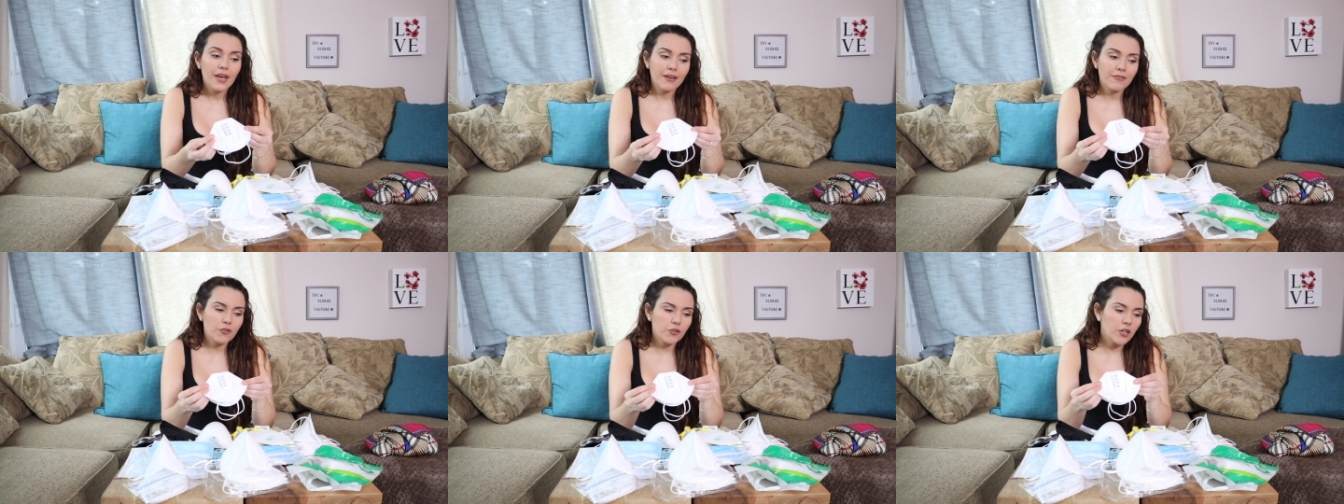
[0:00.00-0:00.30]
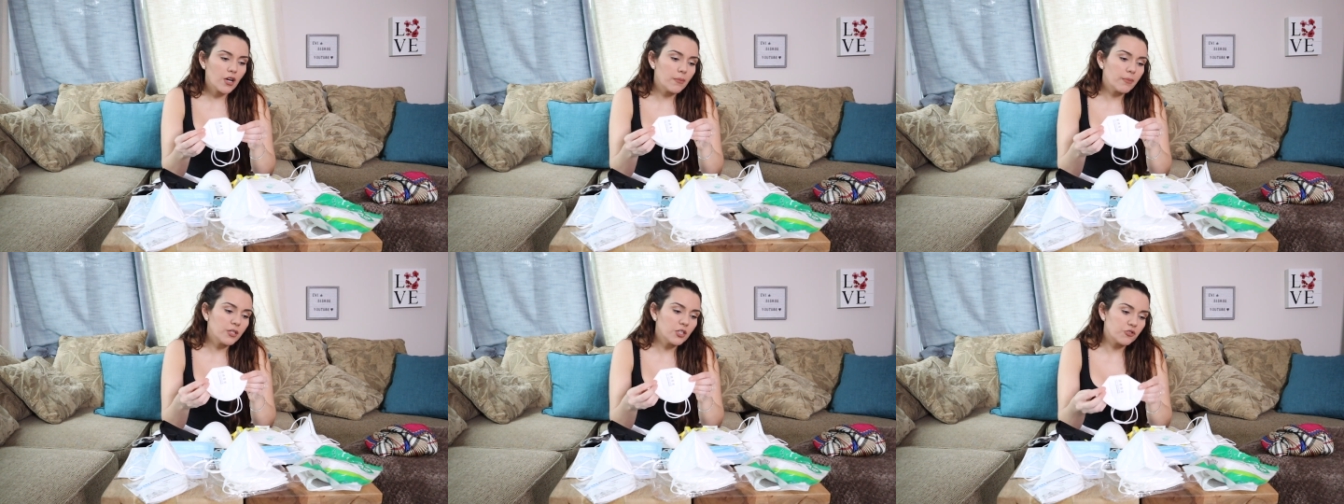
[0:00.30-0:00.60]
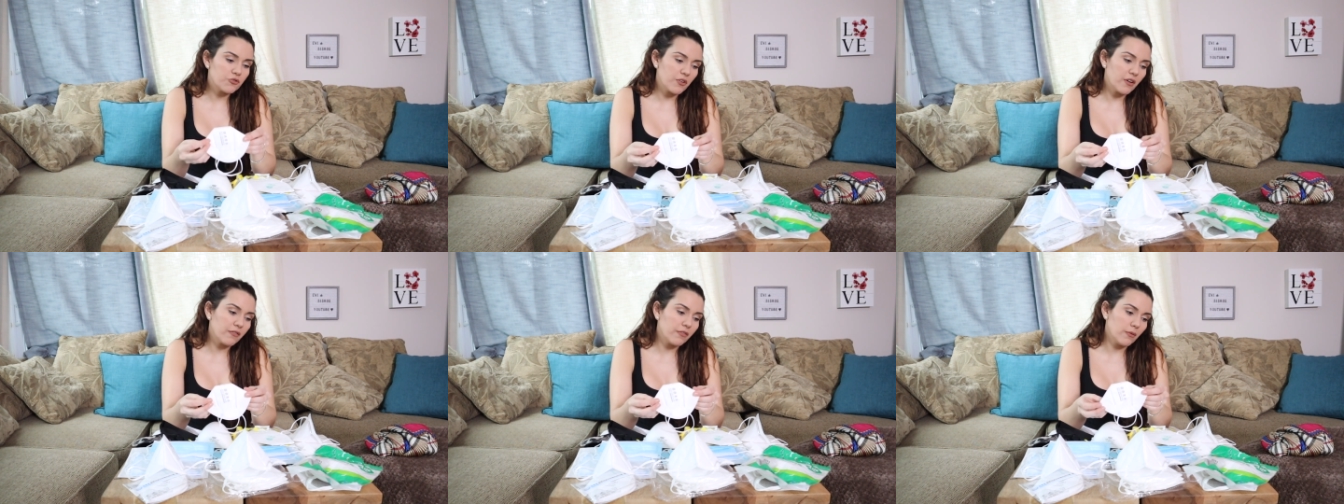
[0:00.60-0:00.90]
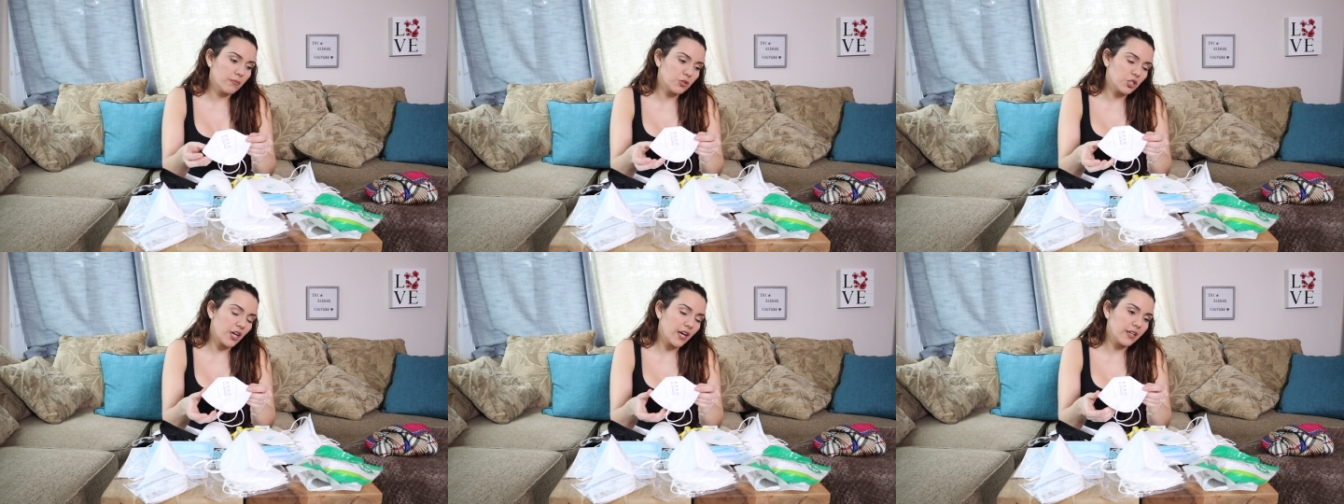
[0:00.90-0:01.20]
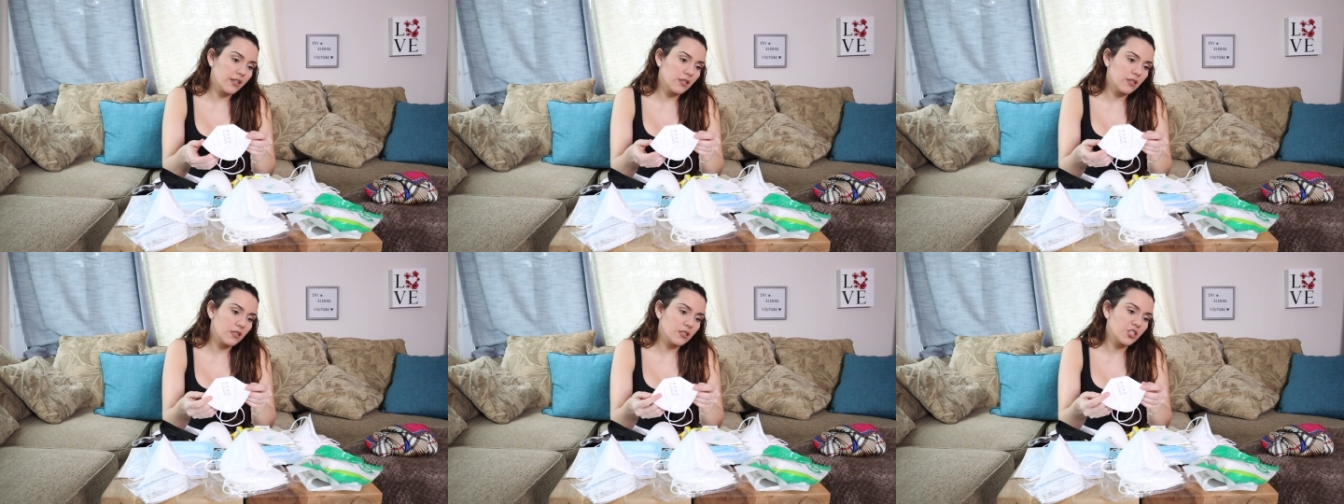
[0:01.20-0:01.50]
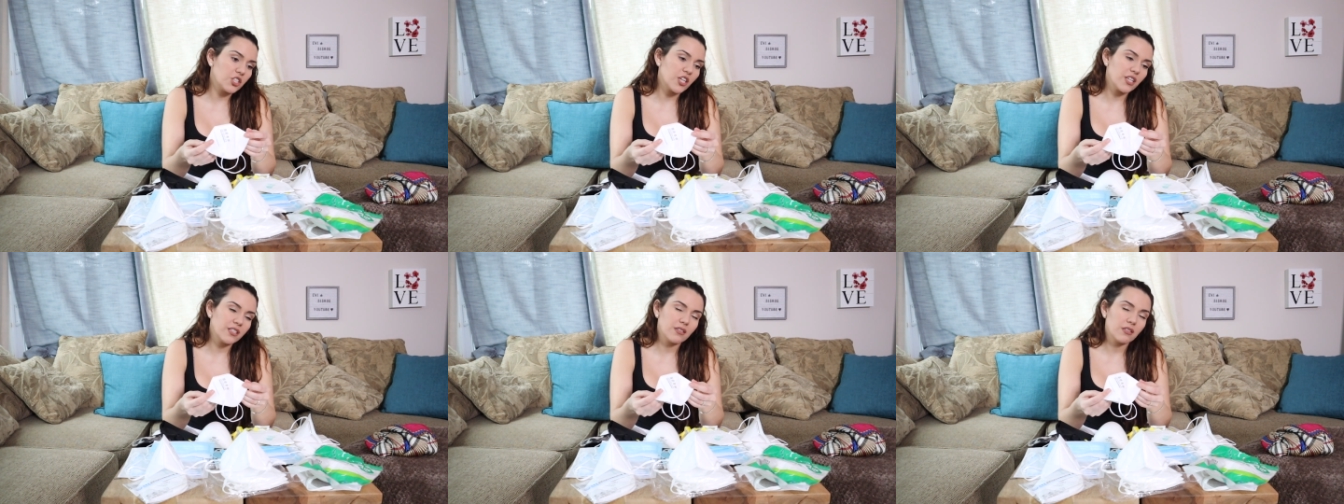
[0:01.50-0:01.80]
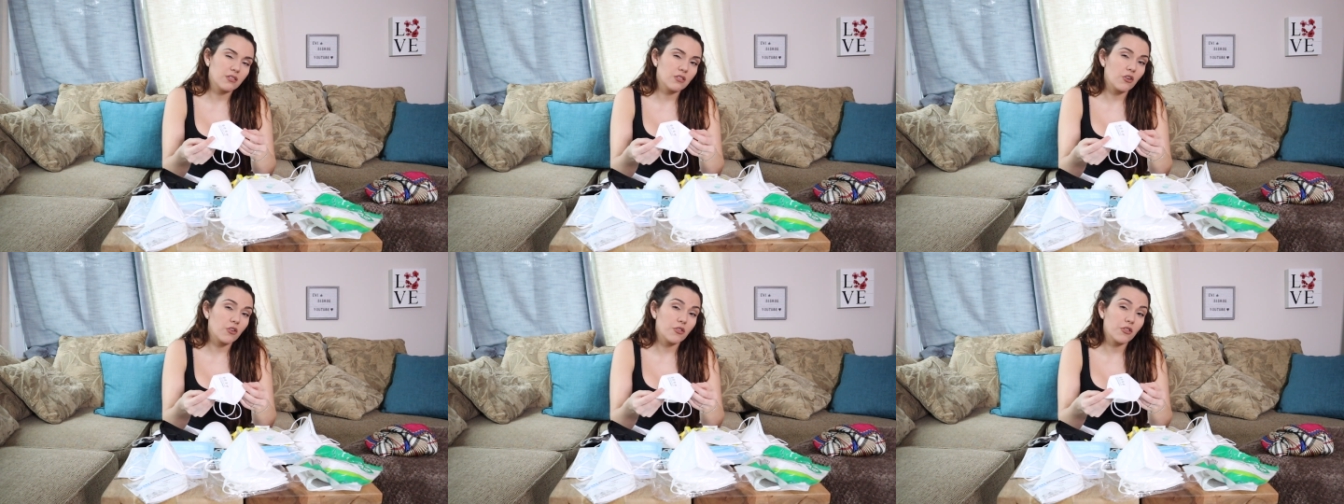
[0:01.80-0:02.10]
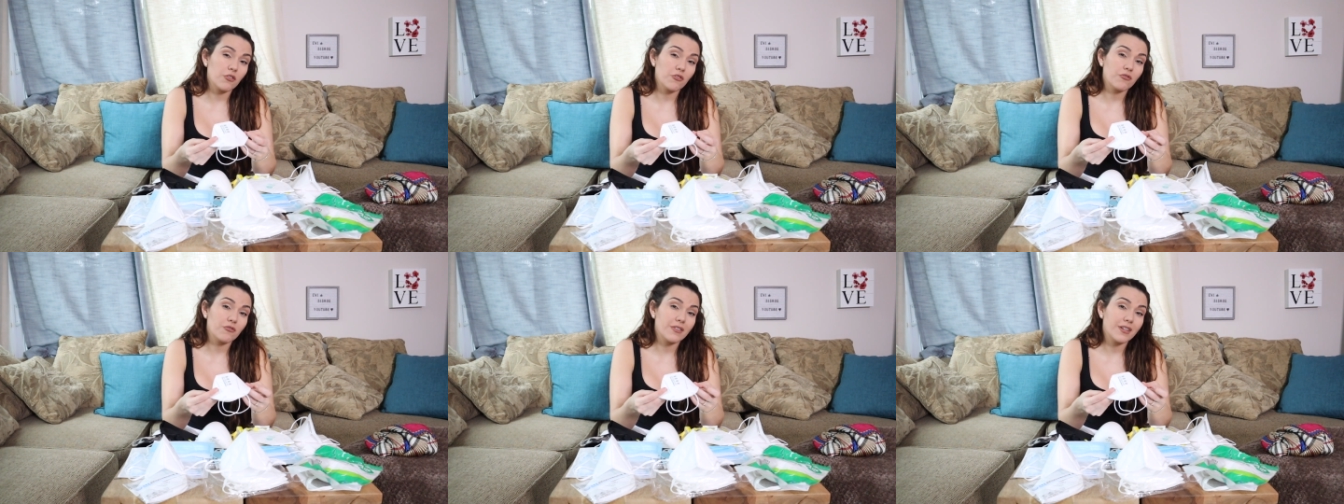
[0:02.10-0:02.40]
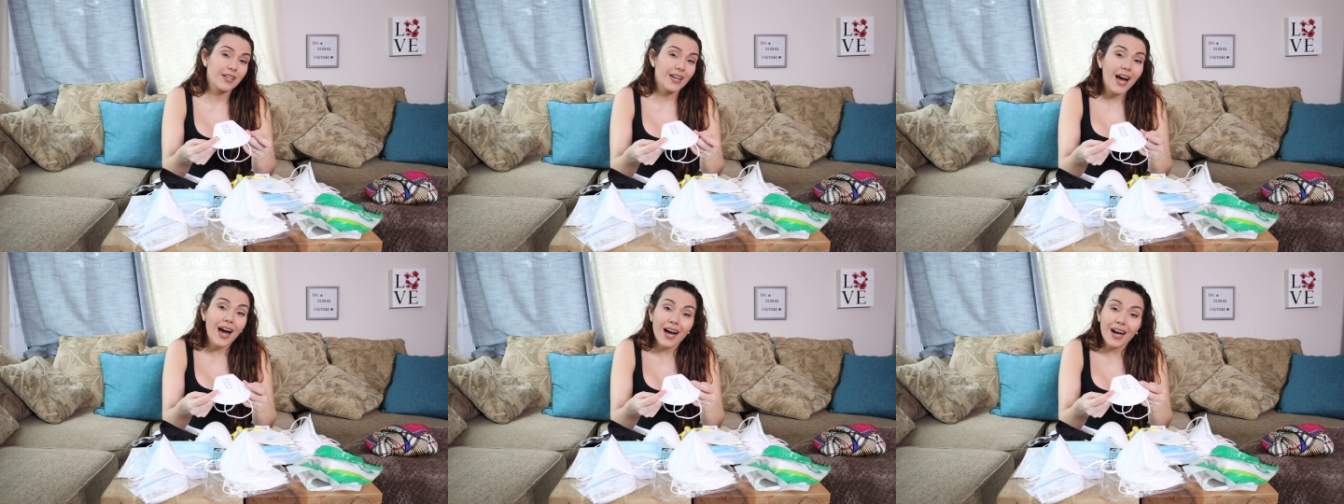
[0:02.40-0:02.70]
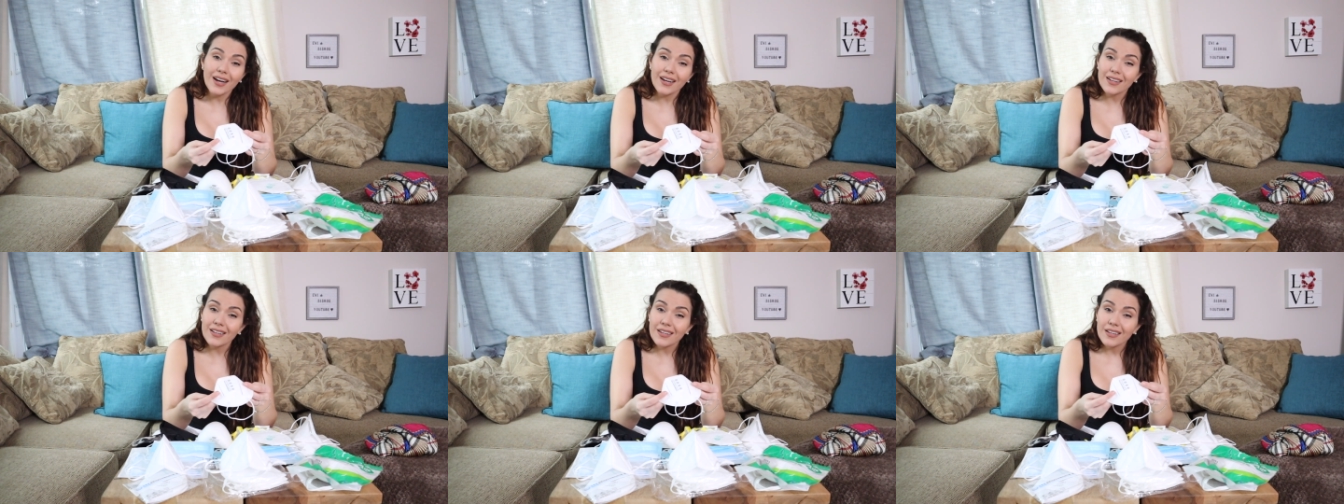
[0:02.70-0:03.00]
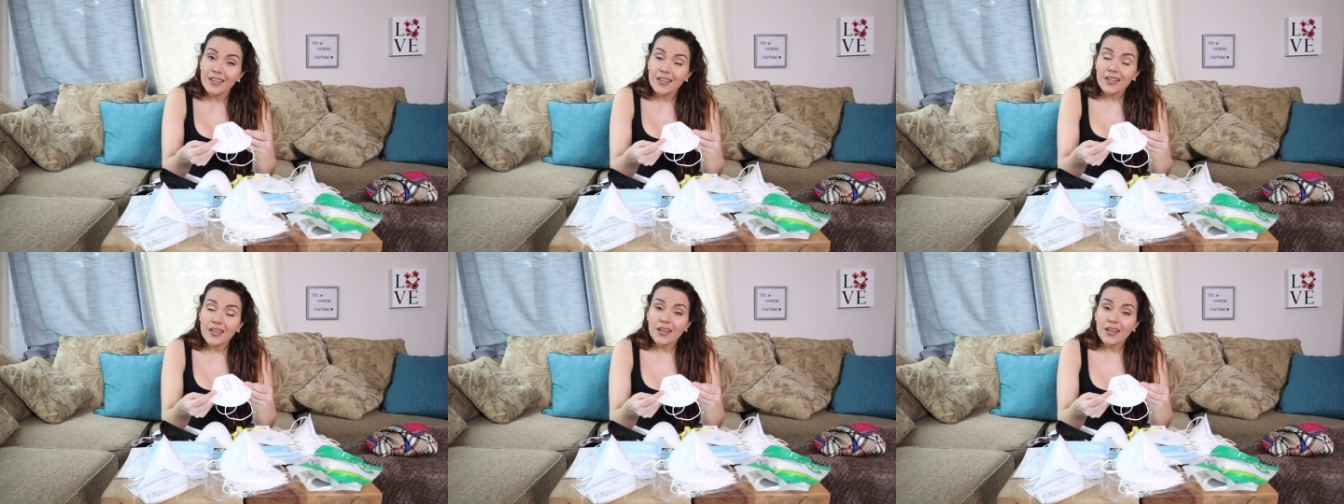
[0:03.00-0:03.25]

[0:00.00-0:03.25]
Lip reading: If they're coming straight from China, chances are they're not